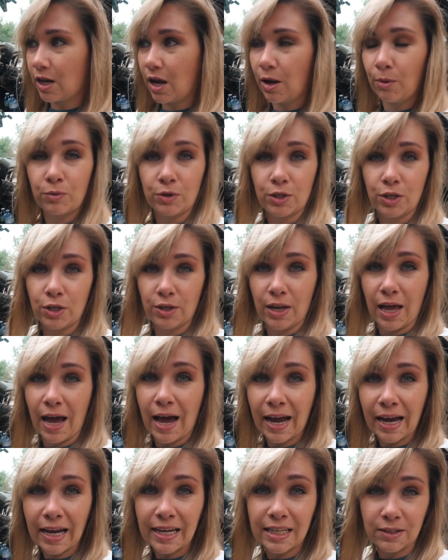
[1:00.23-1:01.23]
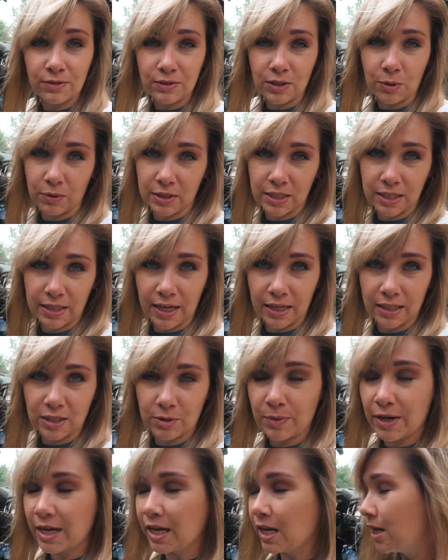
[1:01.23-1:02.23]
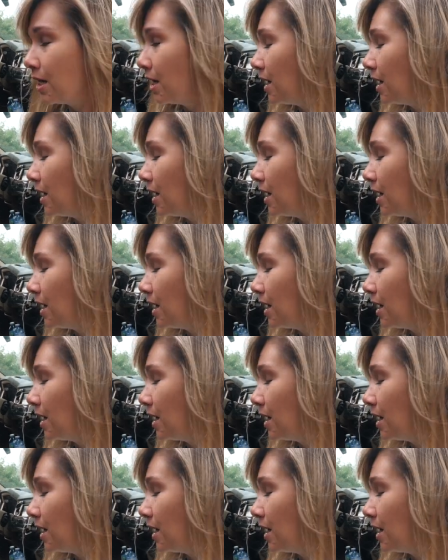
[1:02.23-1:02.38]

I would hate if someone did that to me.